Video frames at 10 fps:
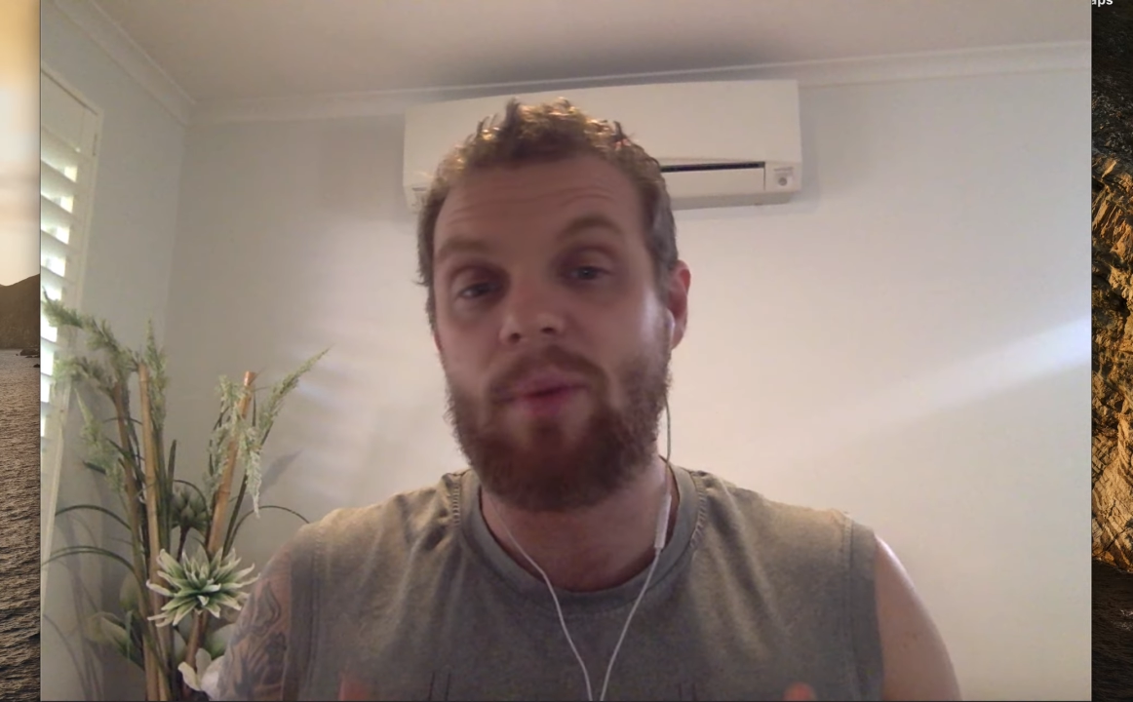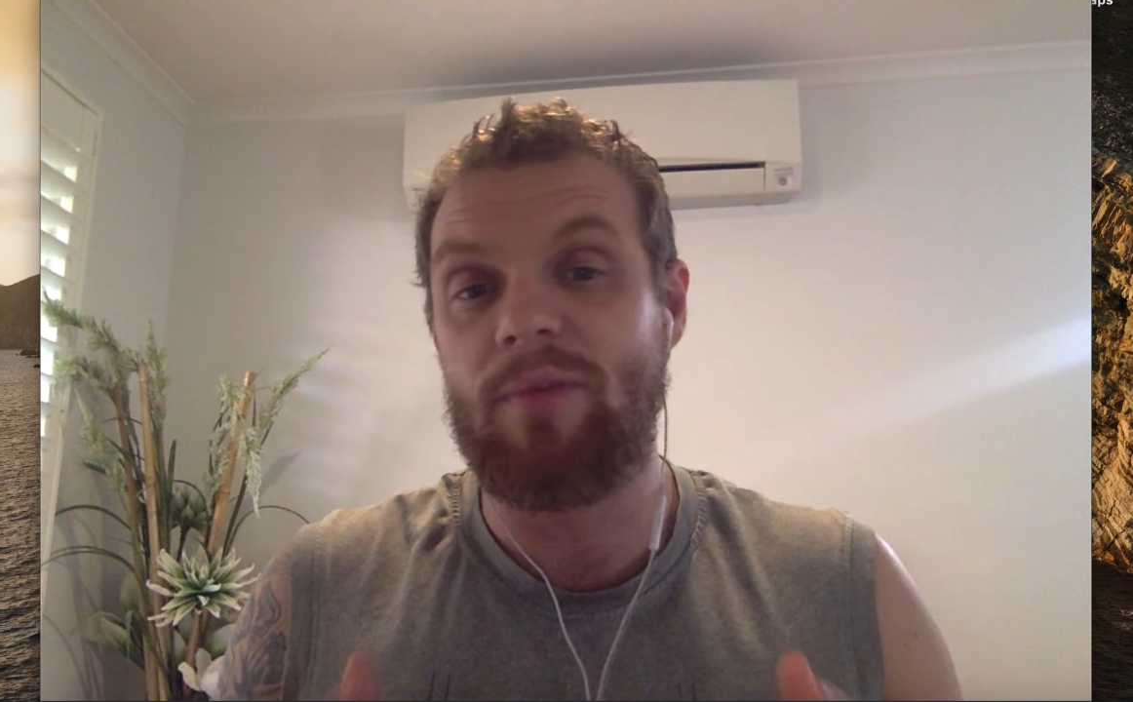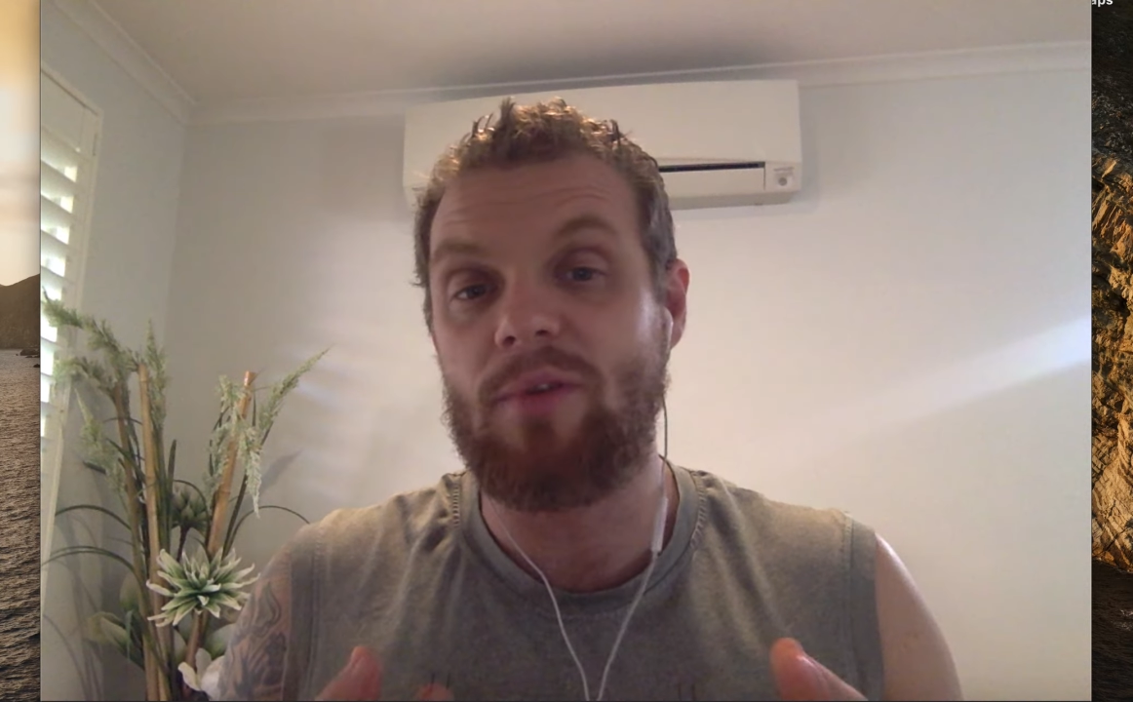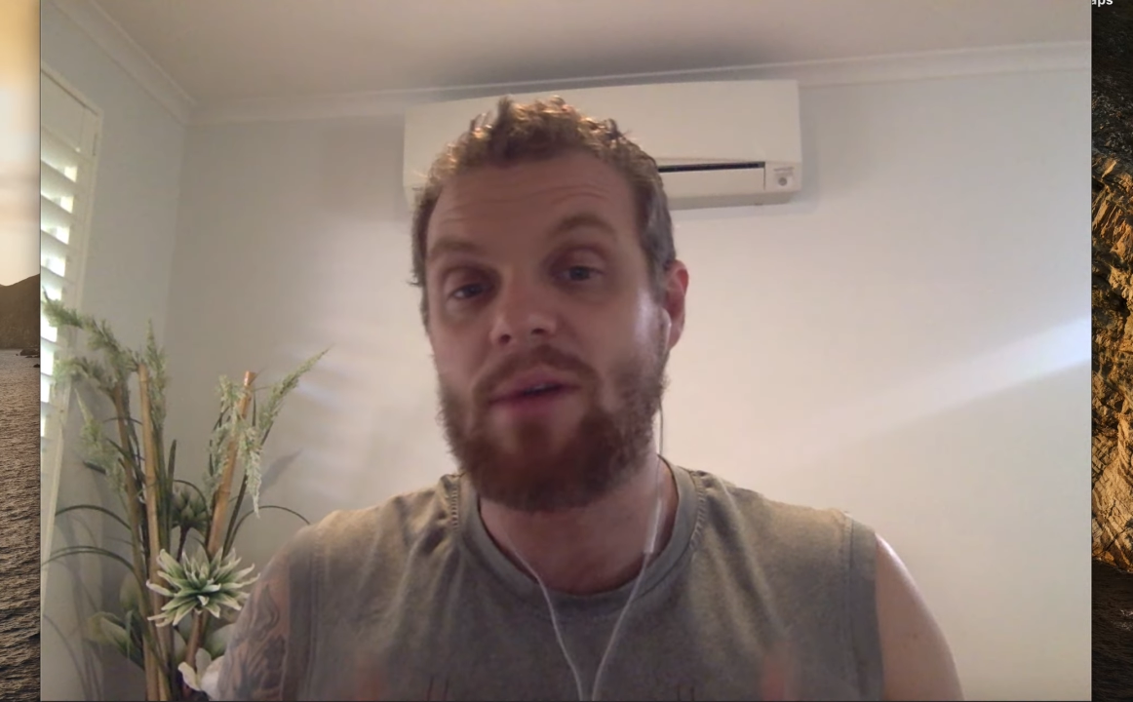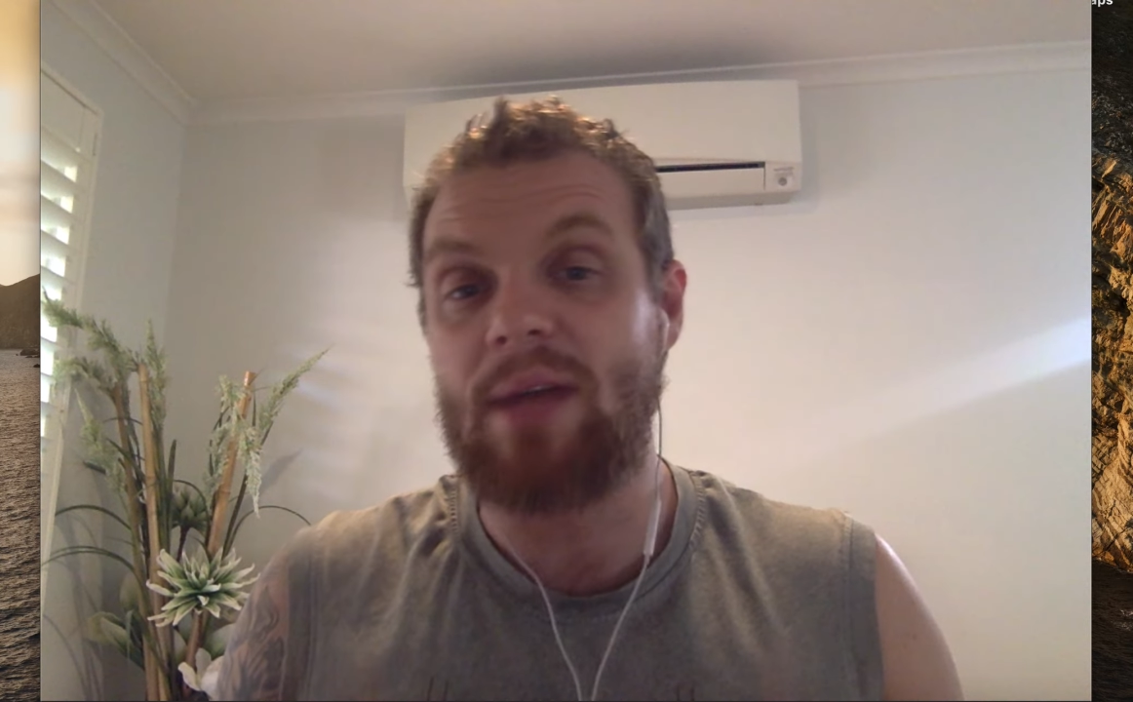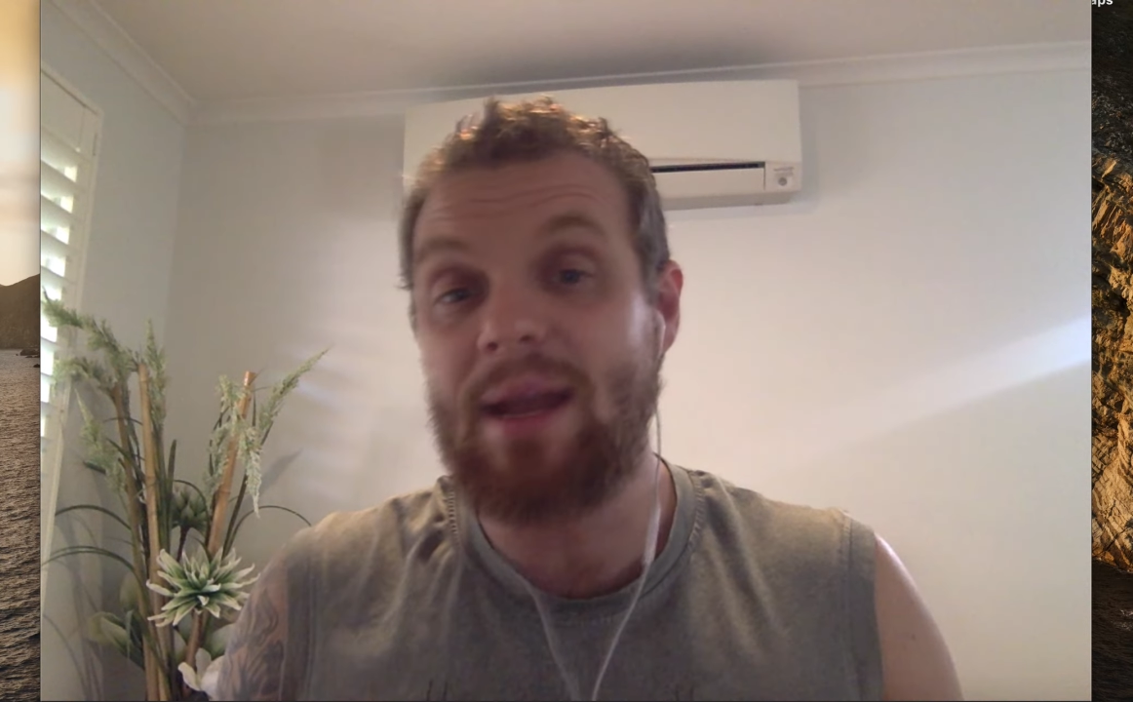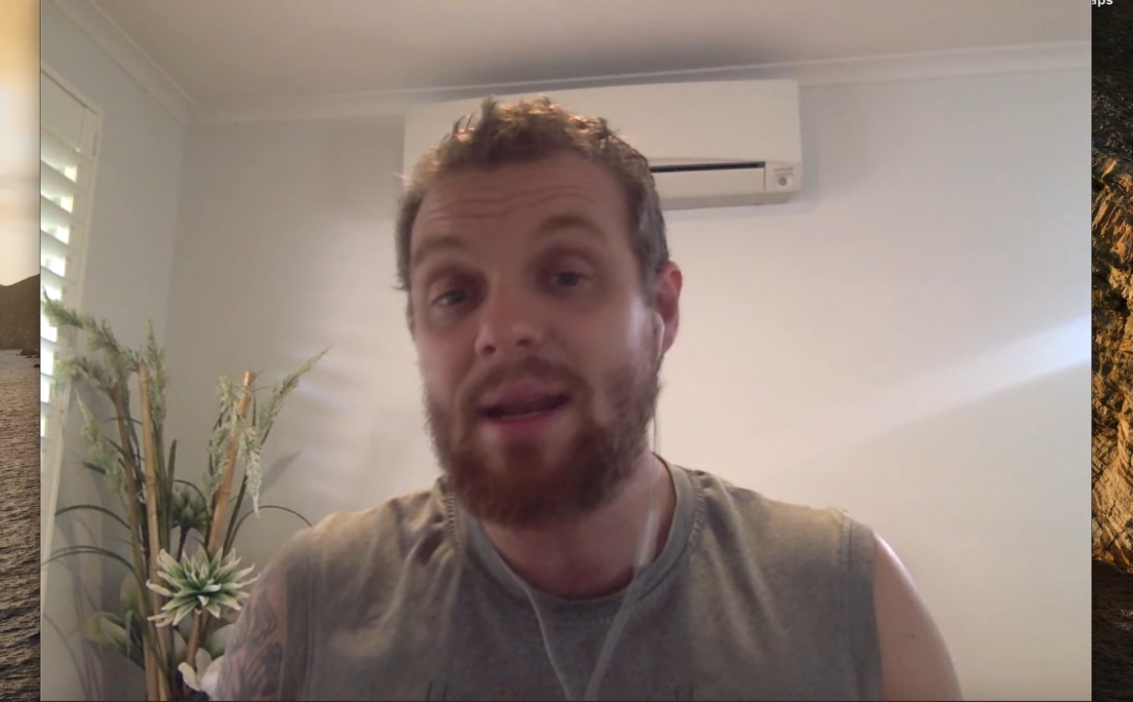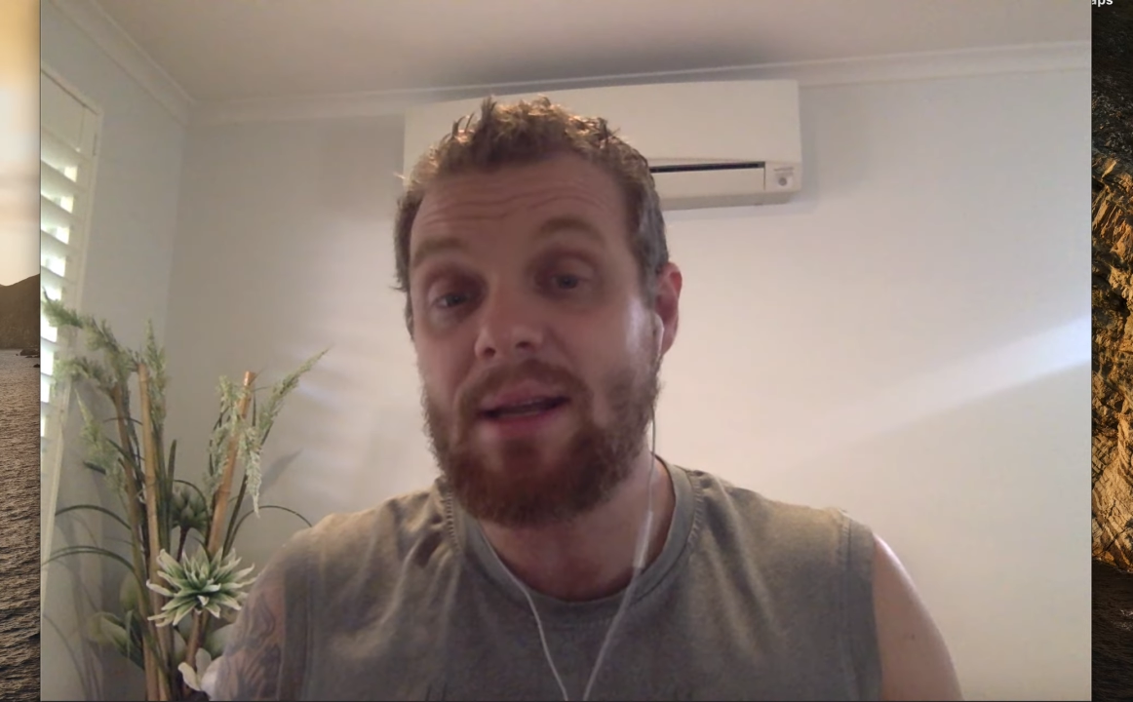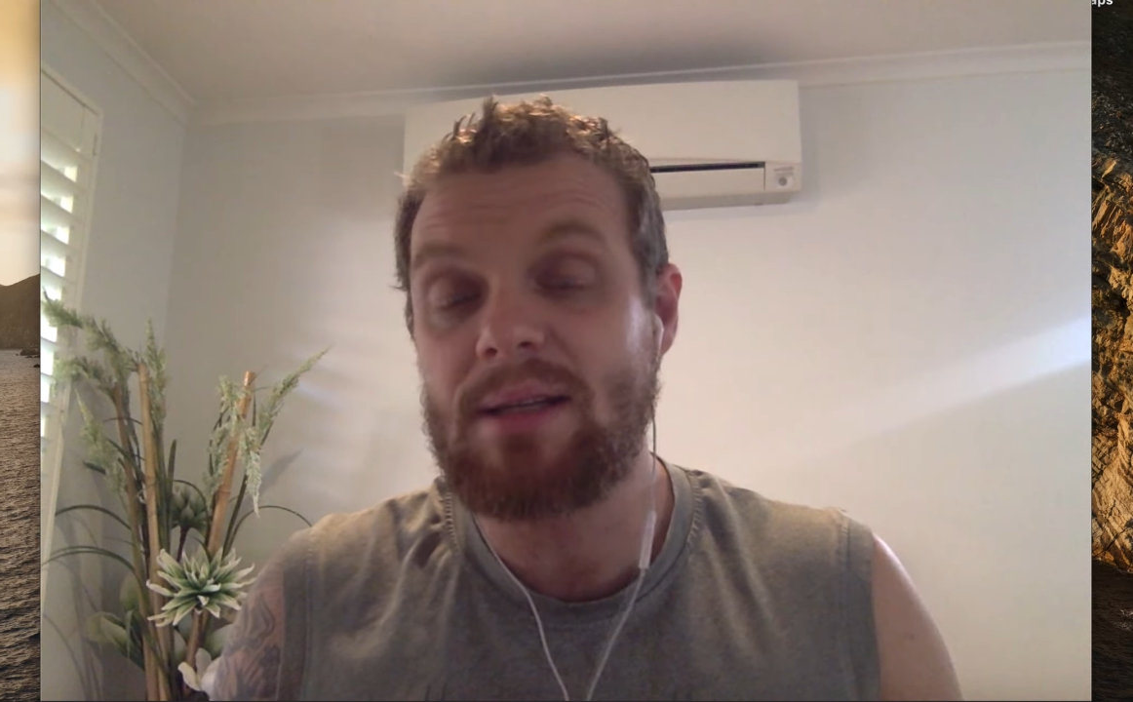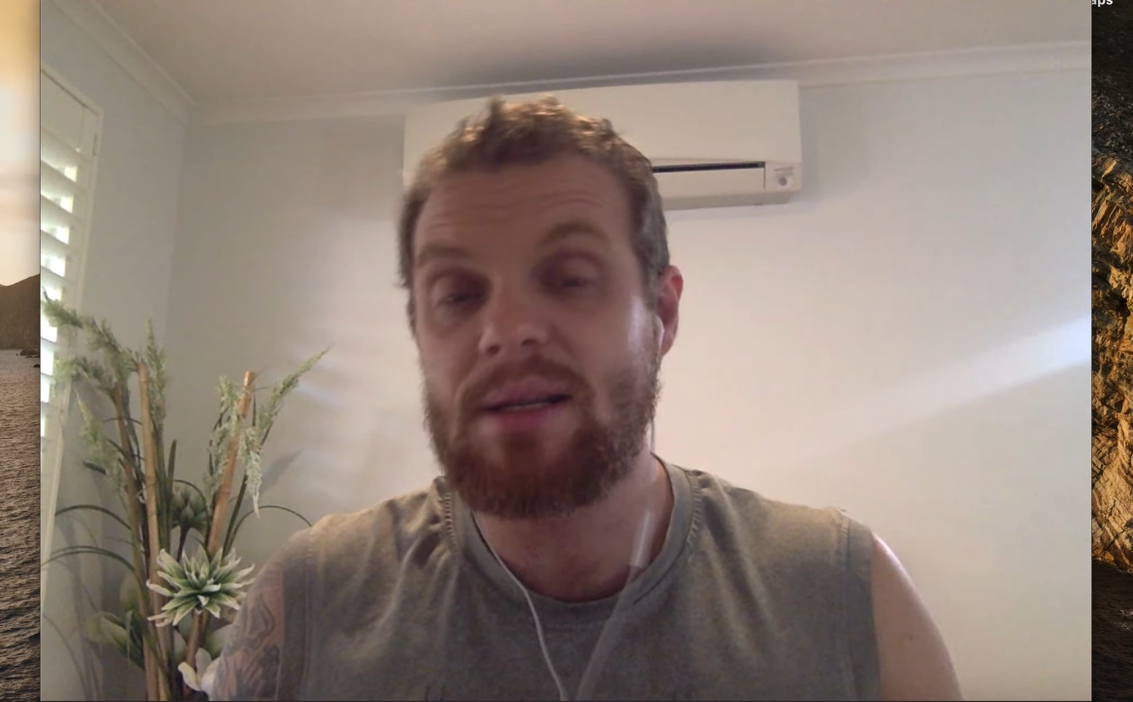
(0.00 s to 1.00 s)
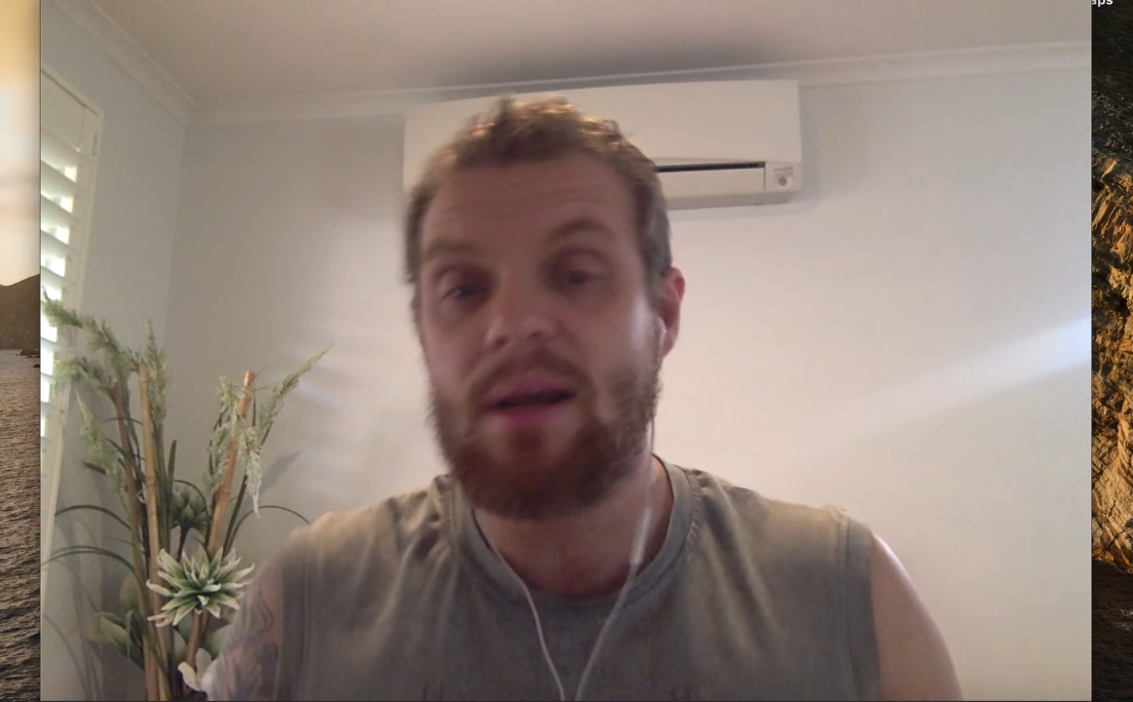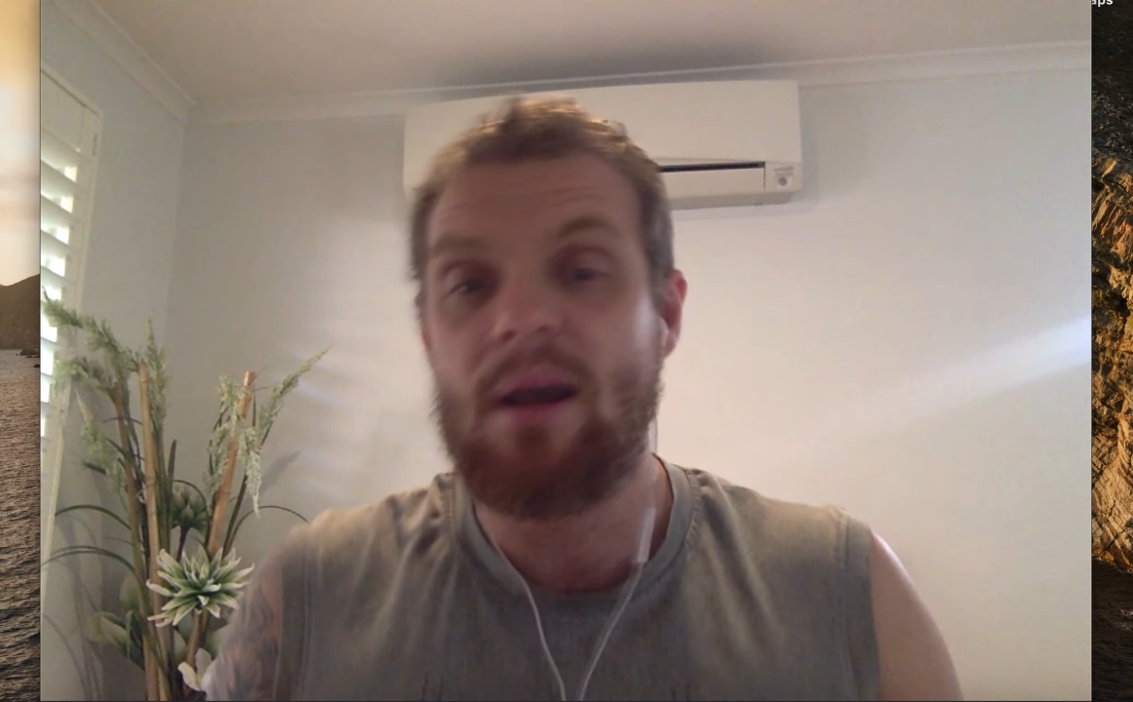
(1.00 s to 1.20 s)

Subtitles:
if you need it,